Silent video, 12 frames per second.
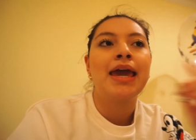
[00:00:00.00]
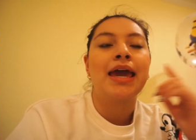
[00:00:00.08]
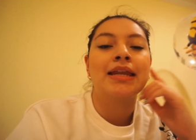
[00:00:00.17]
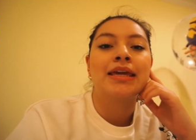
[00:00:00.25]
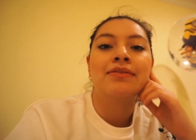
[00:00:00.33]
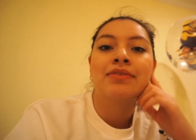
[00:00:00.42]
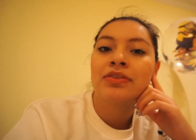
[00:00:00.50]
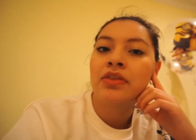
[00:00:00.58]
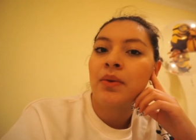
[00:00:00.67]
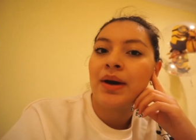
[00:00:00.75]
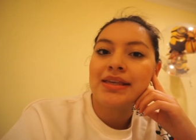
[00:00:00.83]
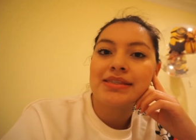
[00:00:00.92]
And even
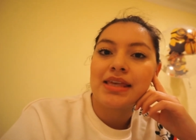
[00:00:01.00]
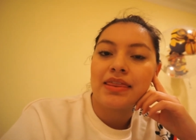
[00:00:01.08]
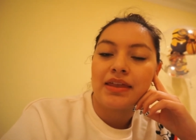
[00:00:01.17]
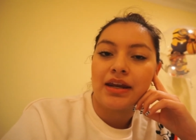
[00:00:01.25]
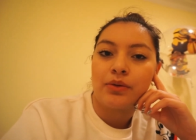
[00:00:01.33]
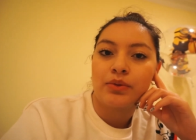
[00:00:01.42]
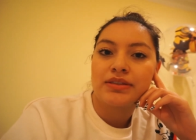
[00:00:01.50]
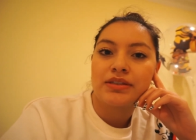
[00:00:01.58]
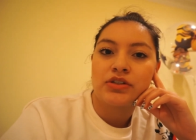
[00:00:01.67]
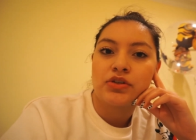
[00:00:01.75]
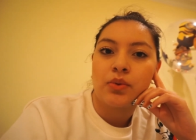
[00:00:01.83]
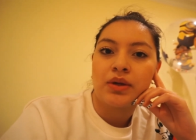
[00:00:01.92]
though I said that I
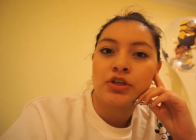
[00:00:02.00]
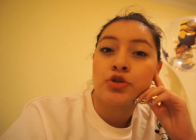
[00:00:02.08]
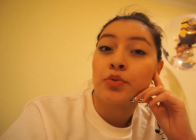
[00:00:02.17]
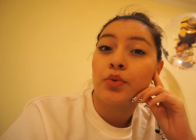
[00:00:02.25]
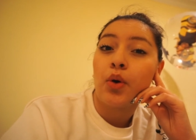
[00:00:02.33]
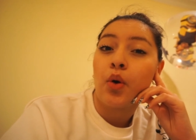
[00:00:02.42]
wasn't going to